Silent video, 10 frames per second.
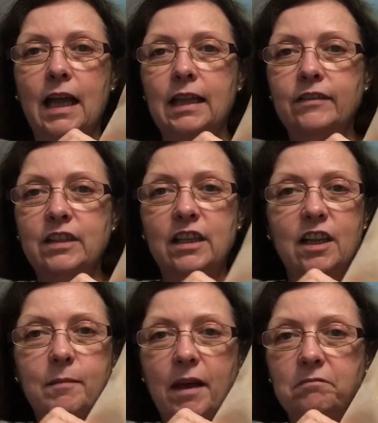I left it in
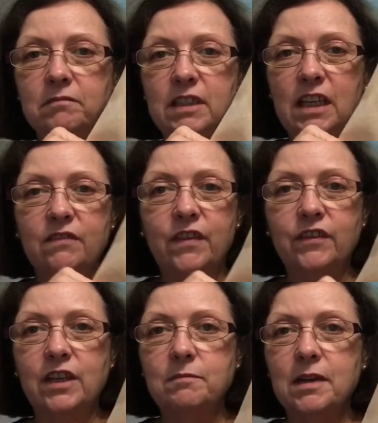there about 10,
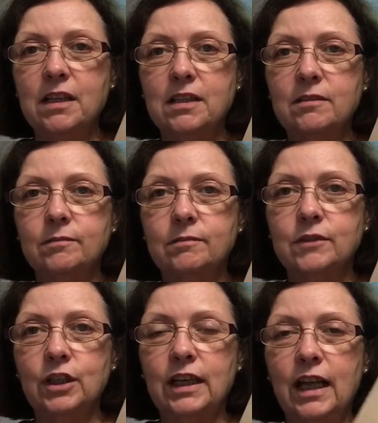15 minutes.
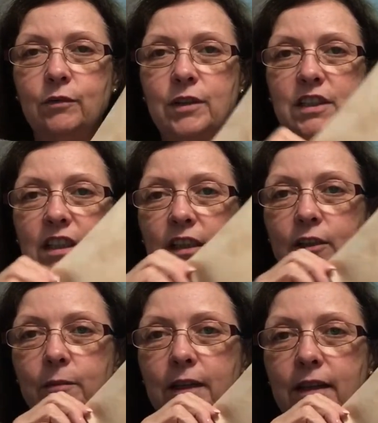Took it out and rinsed it a
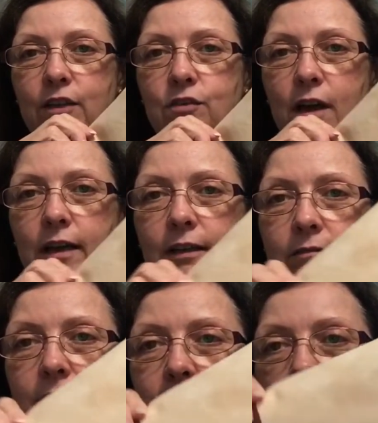little bit and then dried it.
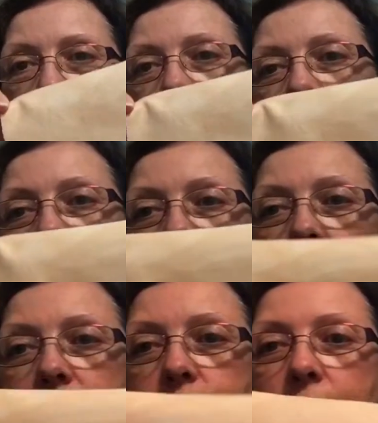Well, I didn't dry
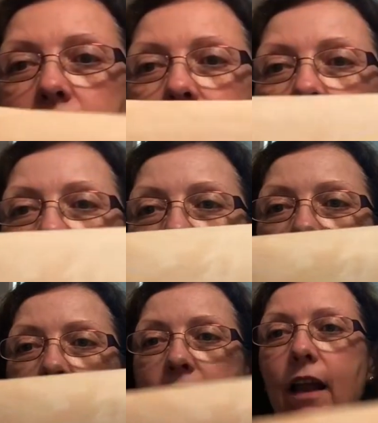it, and I let it
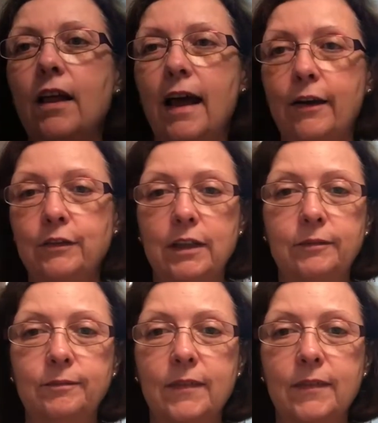dry and then I ironed it.